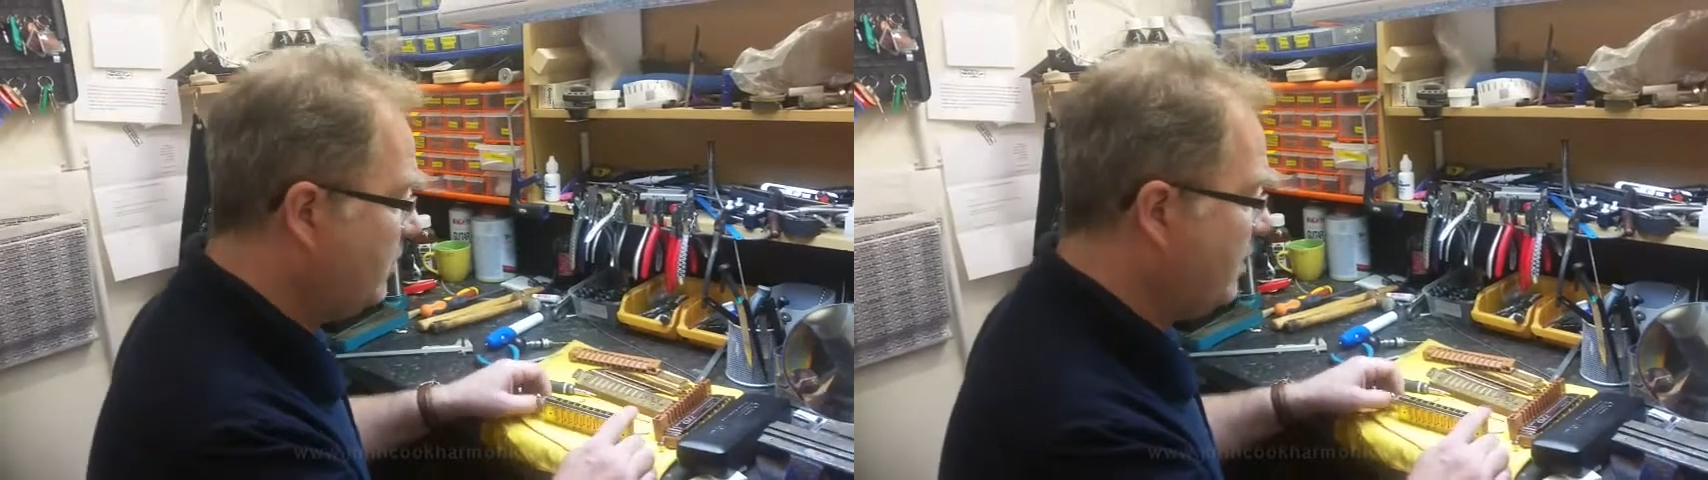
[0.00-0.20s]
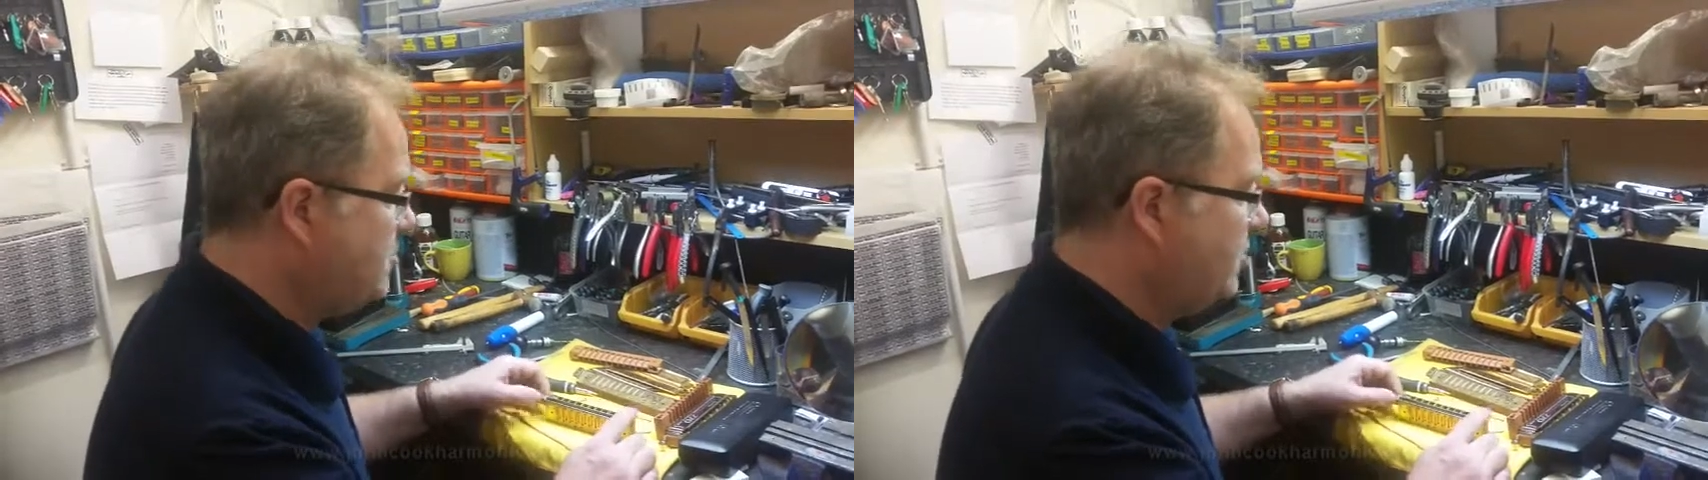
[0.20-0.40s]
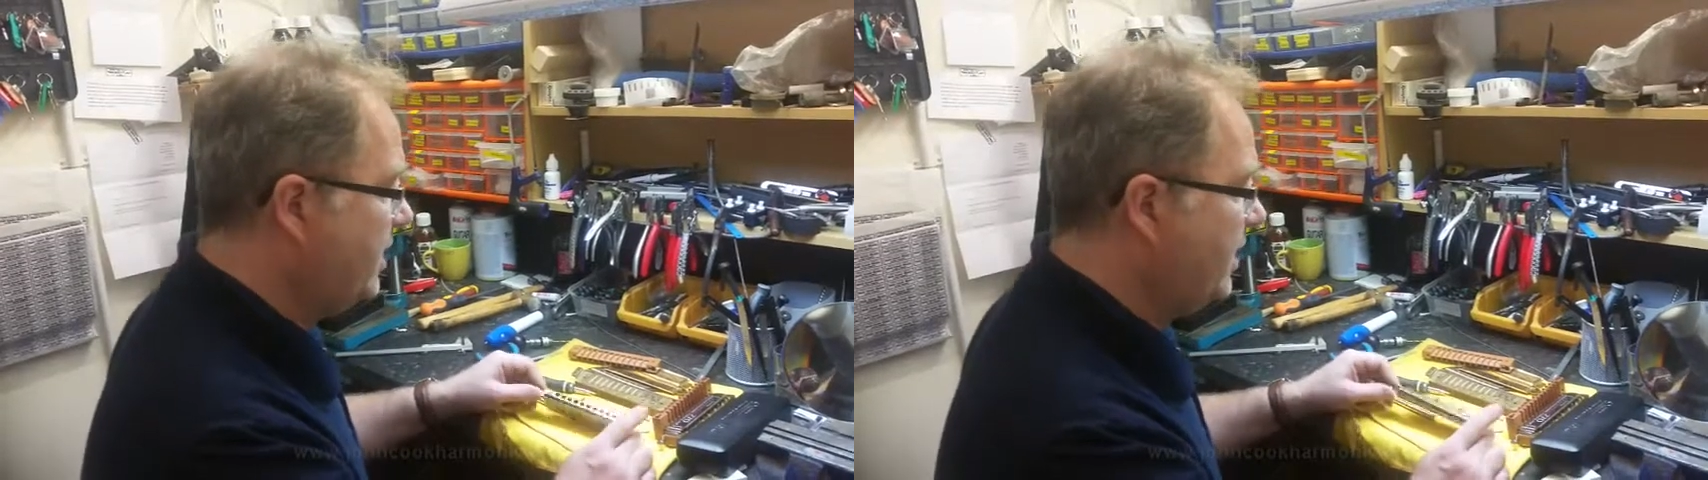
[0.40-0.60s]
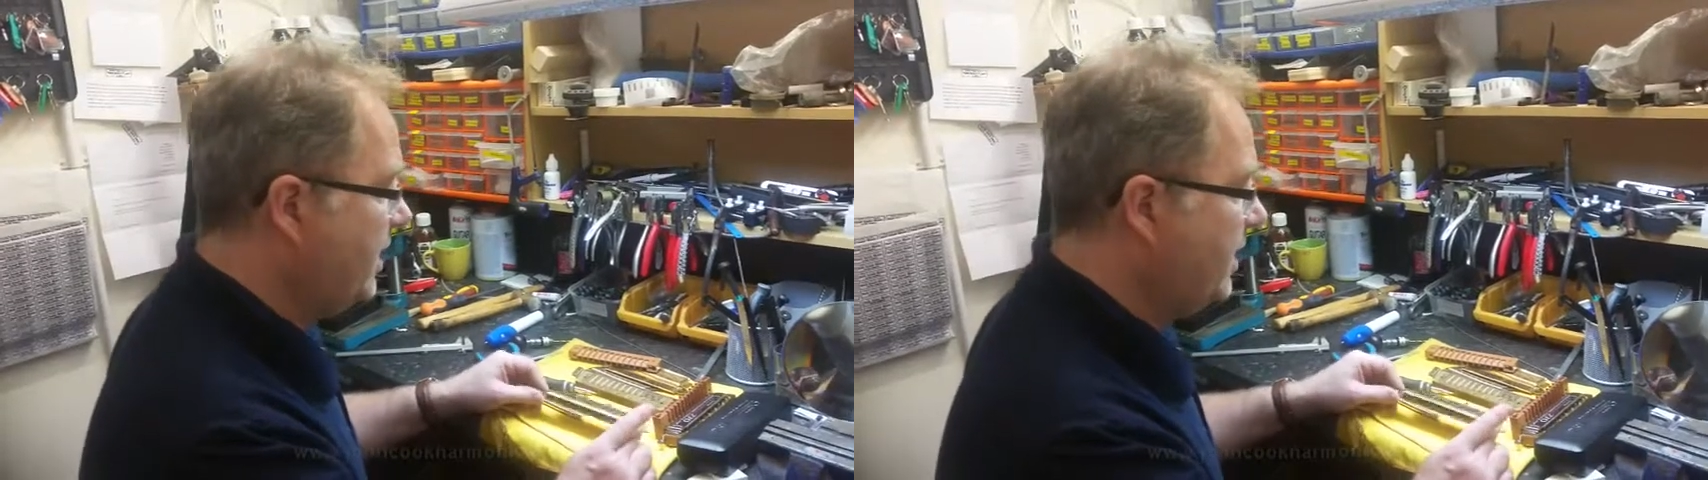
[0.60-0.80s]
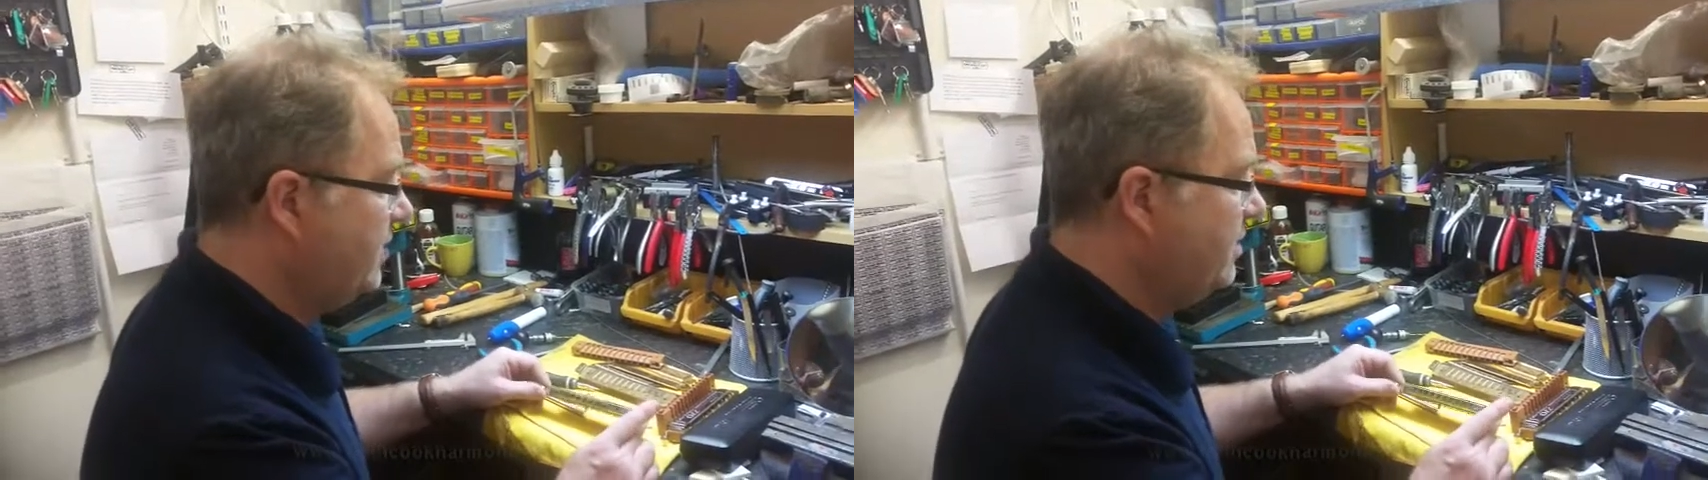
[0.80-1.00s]
website
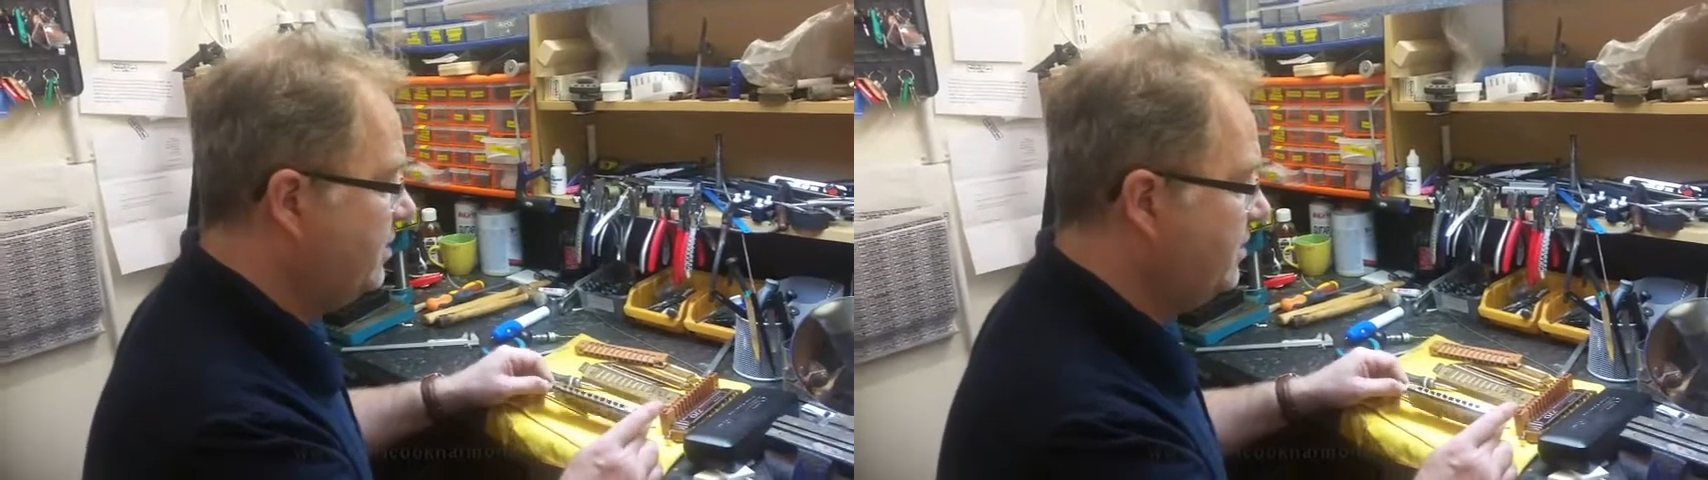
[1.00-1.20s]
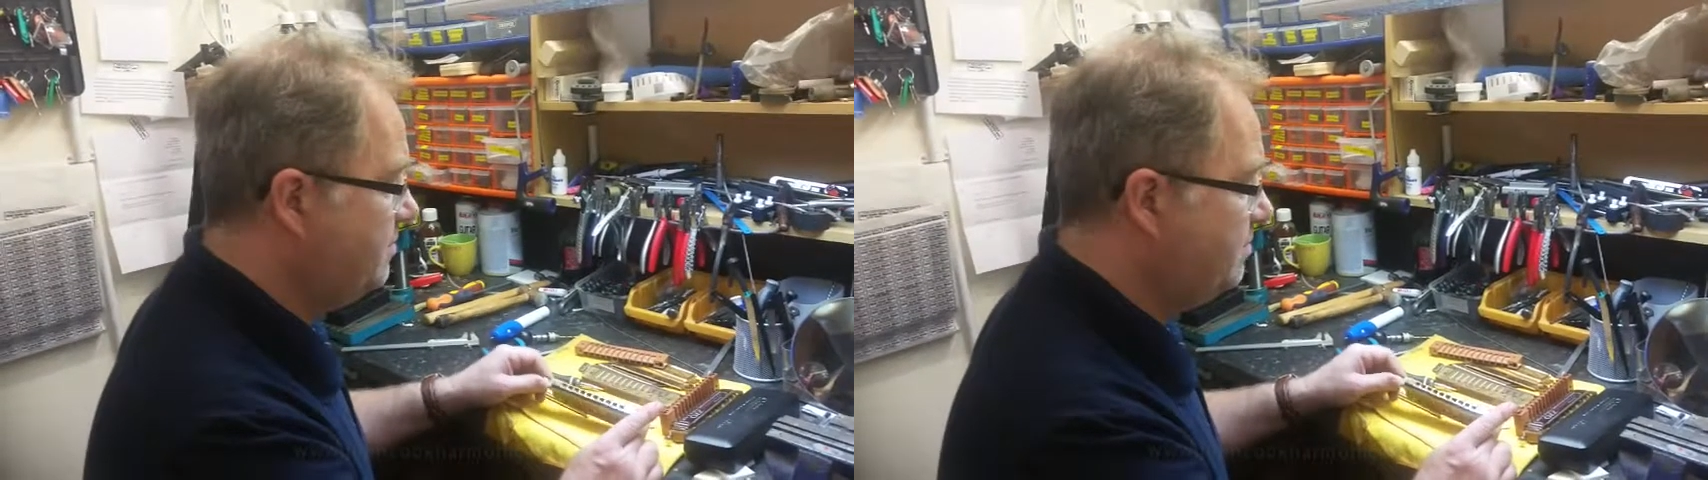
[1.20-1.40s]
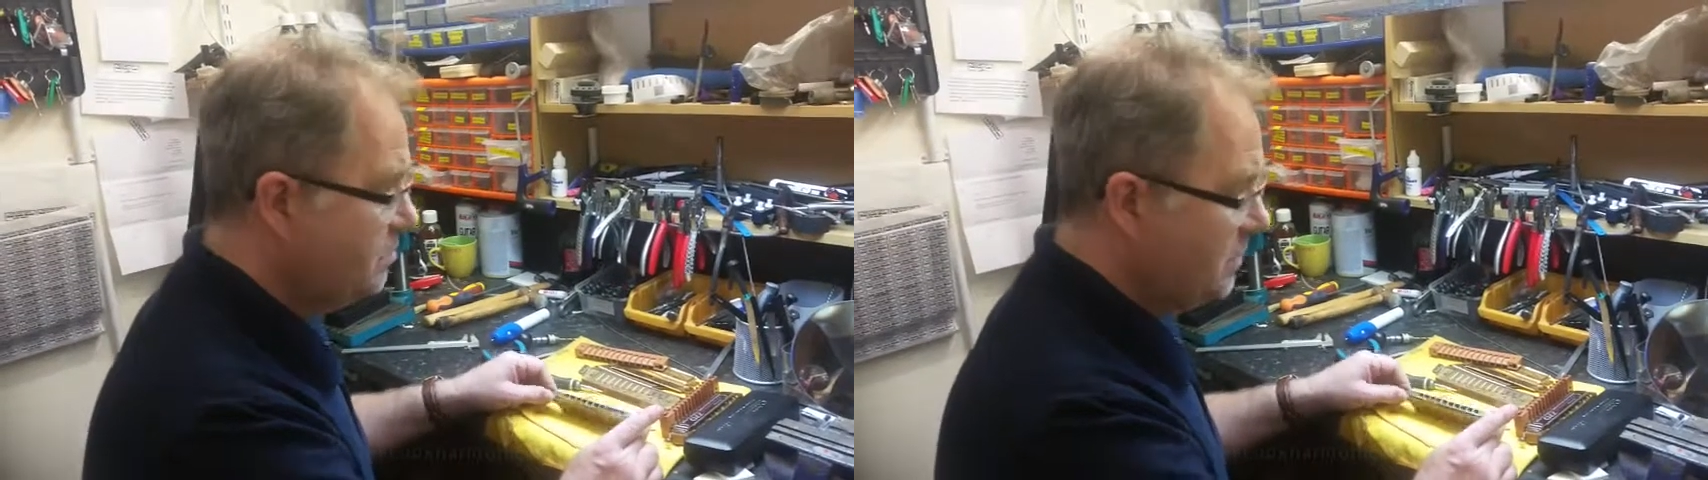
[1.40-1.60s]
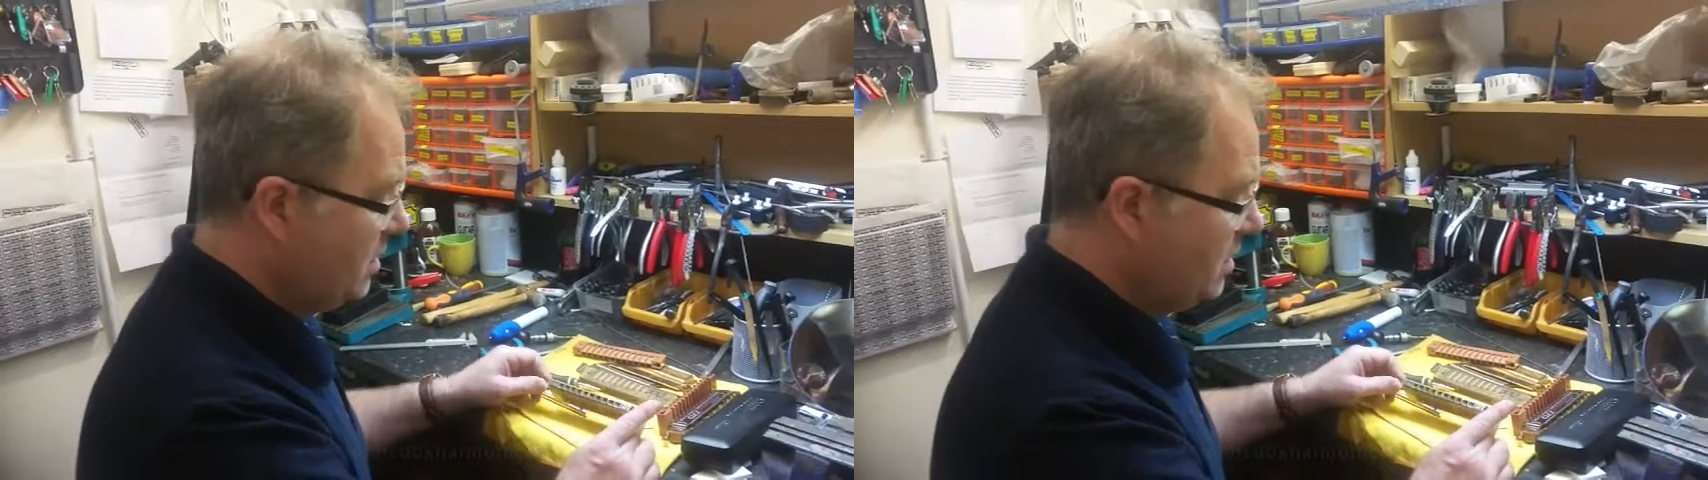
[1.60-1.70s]
and um,